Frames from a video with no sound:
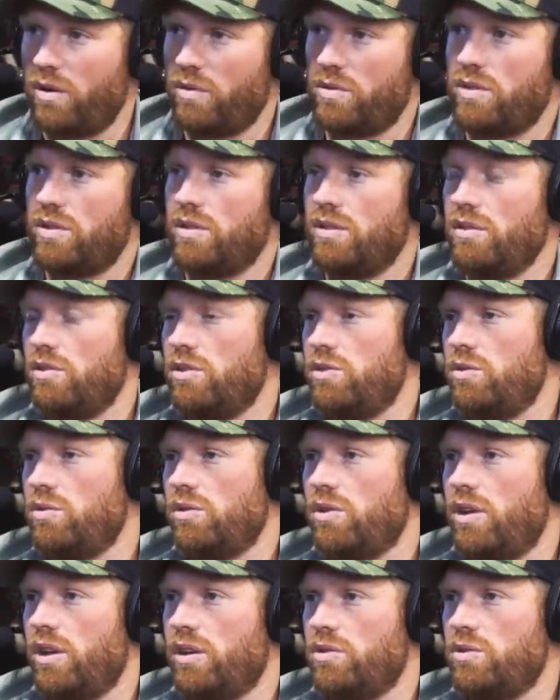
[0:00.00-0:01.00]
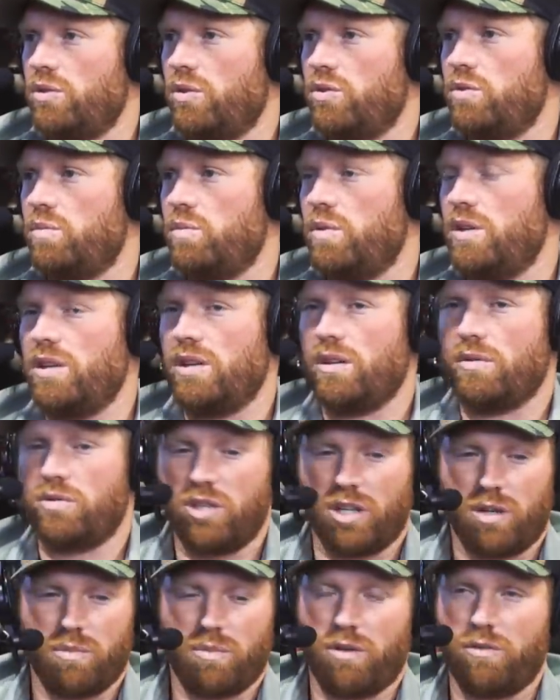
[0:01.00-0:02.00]
I was doing a lot of social media. I'm
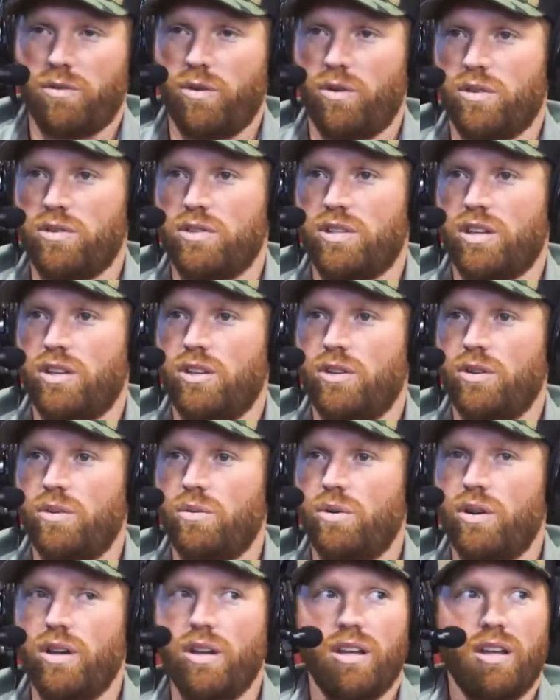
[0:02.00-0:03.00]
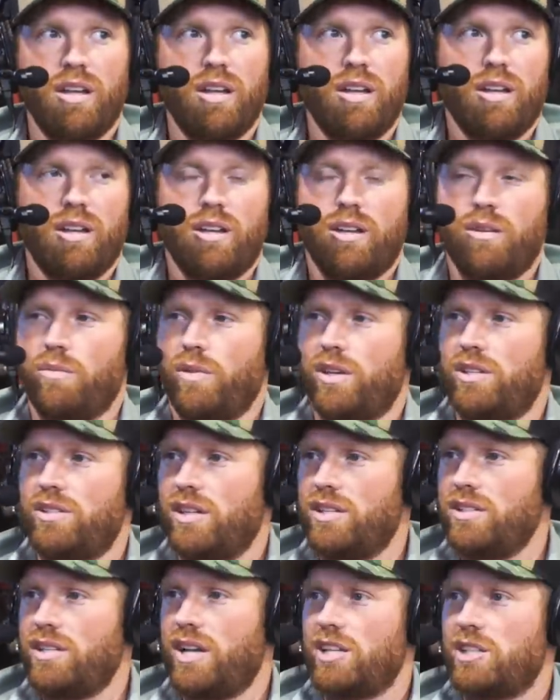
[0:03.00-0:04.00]
checking my phone. I was like, you know what? My
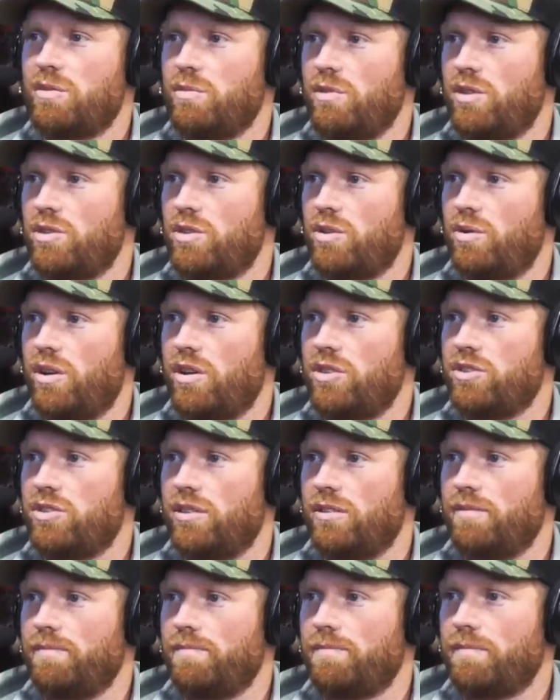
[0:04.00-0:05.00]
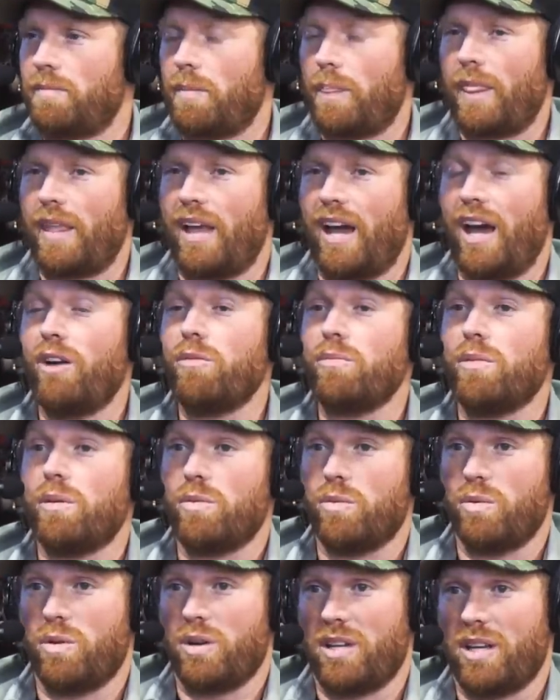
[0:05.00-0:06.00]
son's asking me this question. I don't
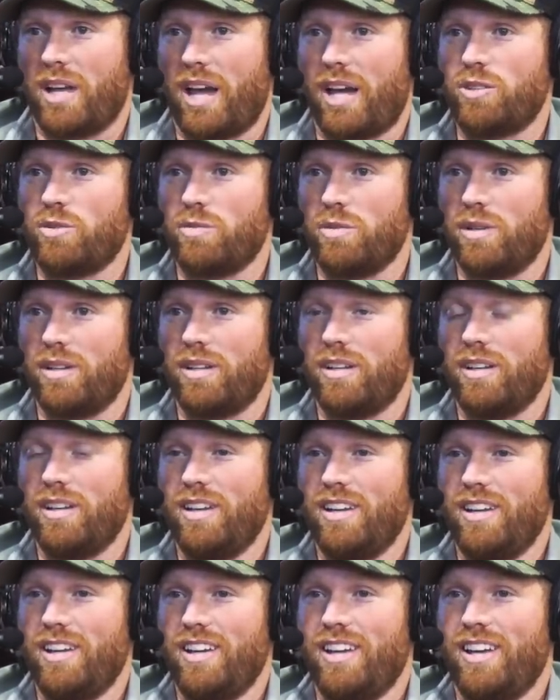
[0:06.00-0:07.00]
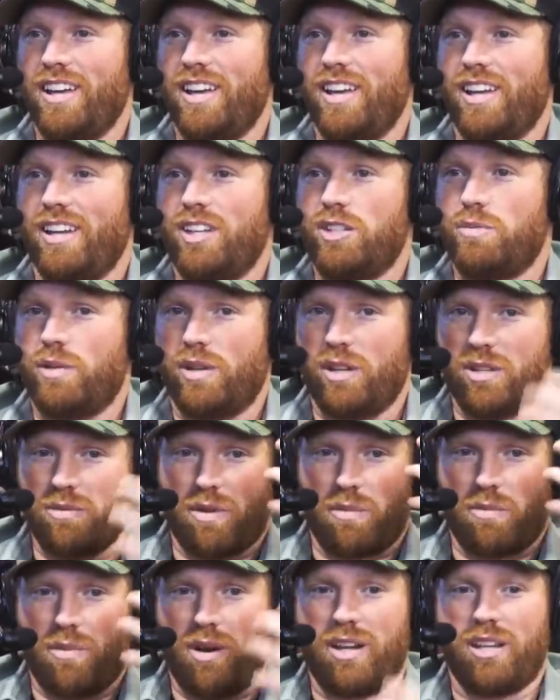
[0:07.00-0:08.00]
remember what he asked me. And it's because
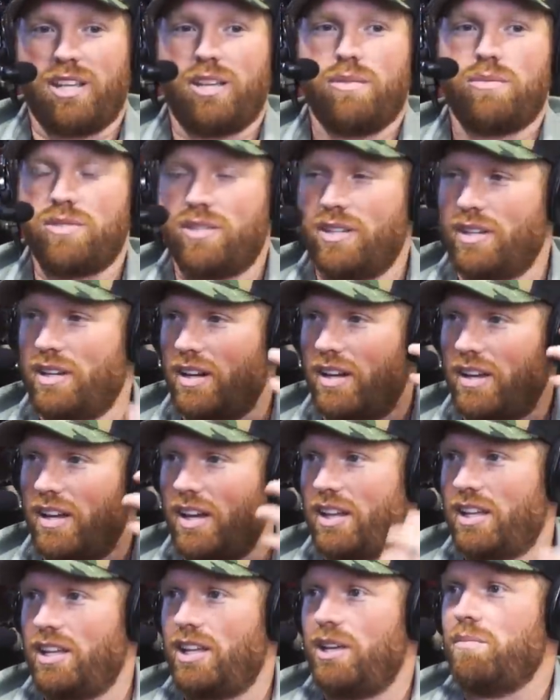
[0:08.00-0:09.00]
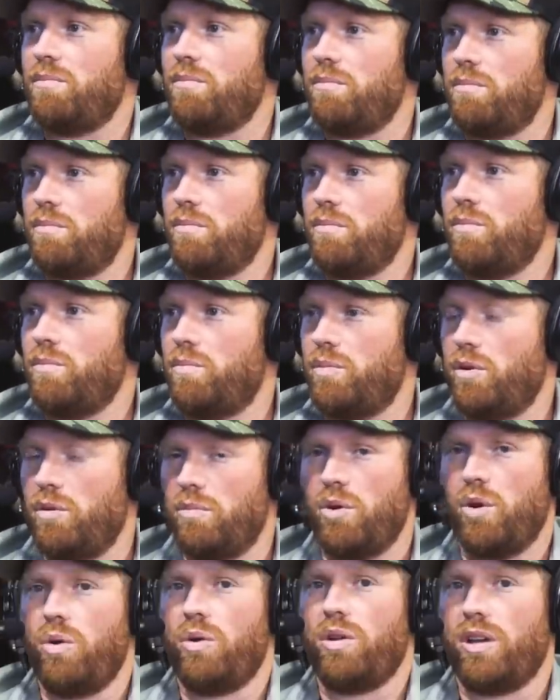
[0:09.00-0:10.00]
my mind keeps thinking, I got to keep
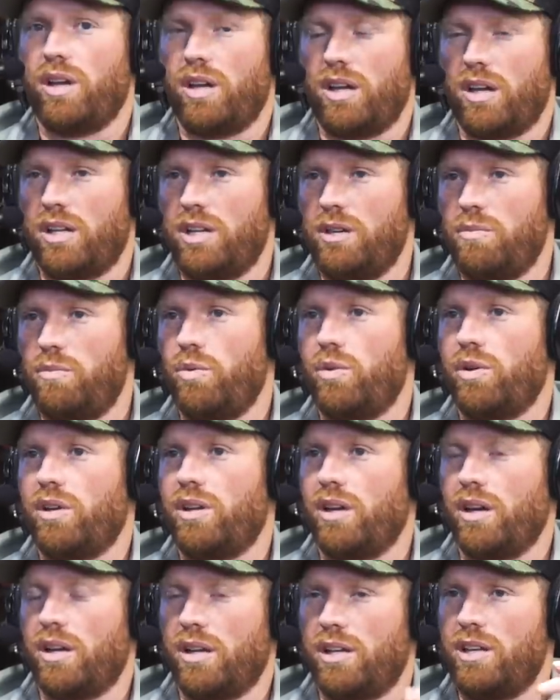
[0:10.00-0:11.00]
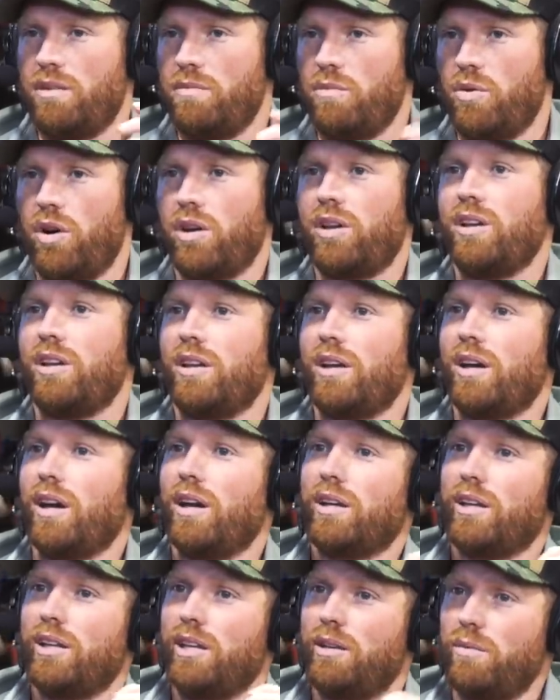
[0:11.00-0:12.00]
promoting. I got to keep working. I got to keep marketing.
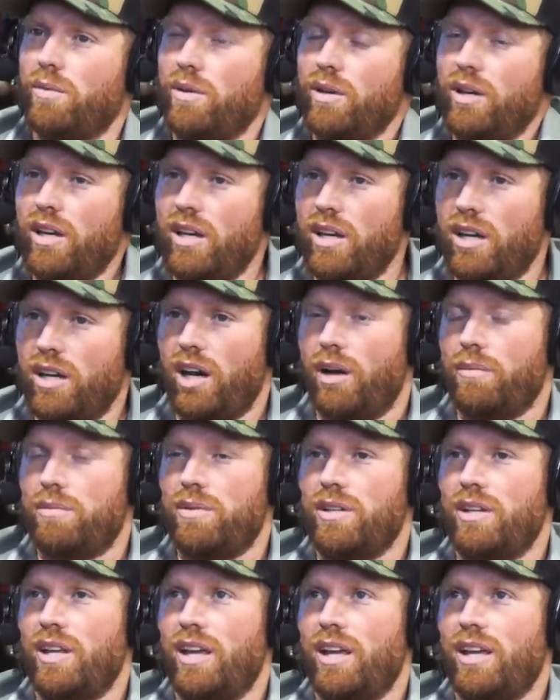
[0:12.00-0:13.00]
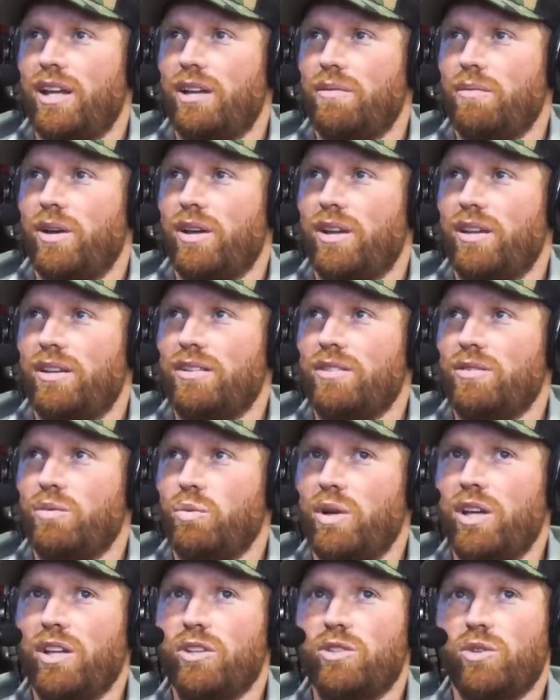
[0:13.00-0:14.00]
Got to keep yeah. up to date. Mm-hmm. And I'm like,
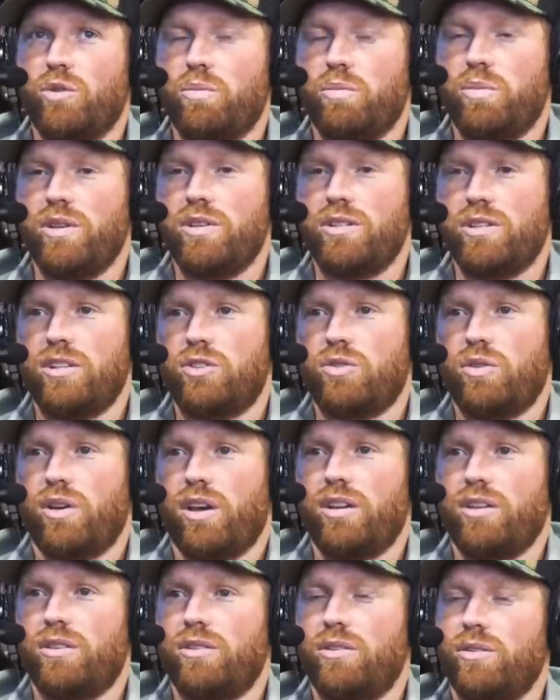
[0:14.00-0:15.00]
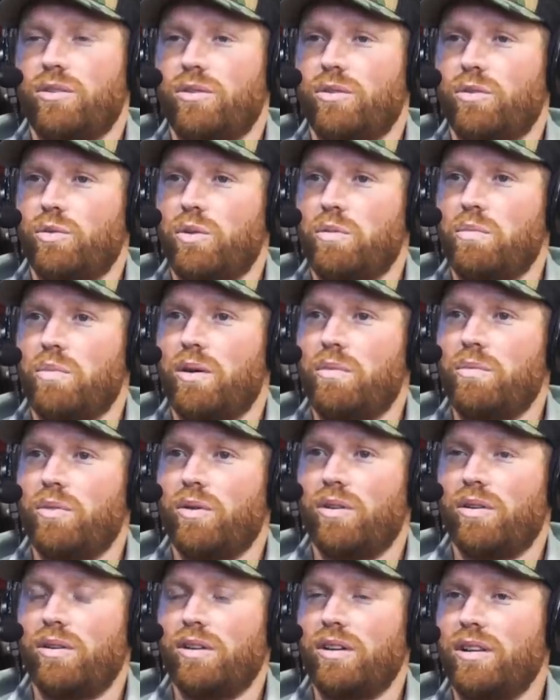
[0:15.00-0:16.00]
we get so busy trying to
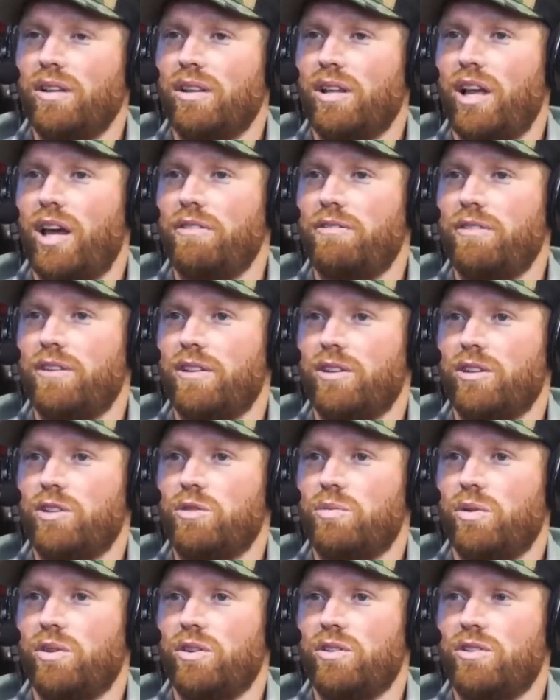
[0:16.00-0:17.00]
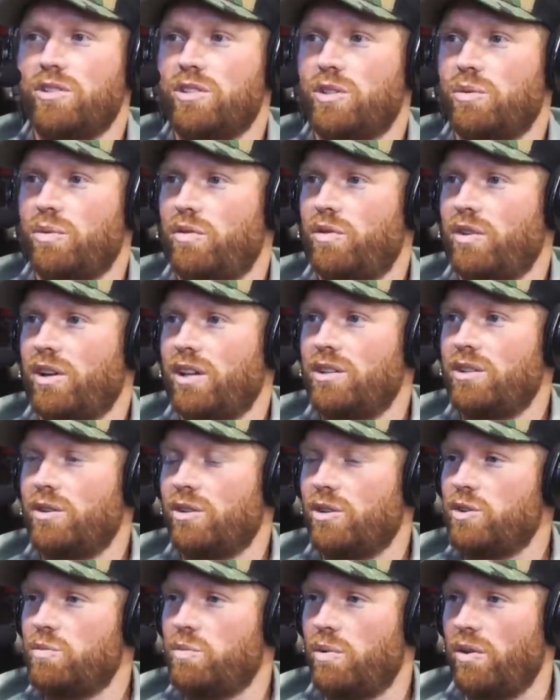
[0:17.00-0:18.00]
remember life and the experiences that we forget to
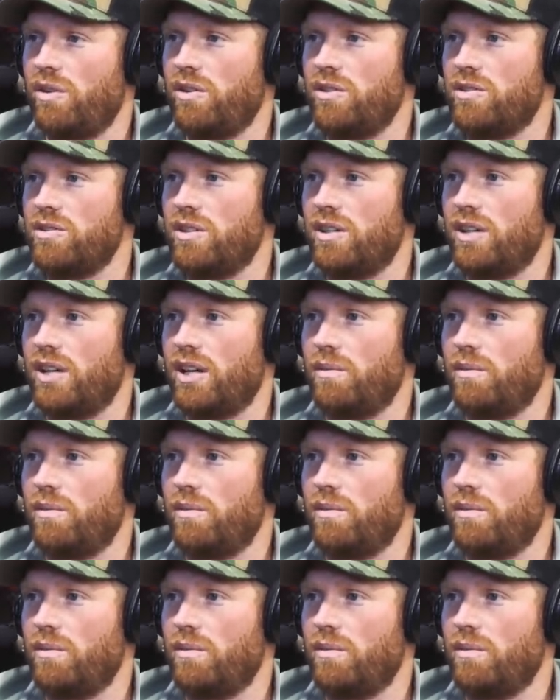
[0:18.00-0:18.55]
experience it.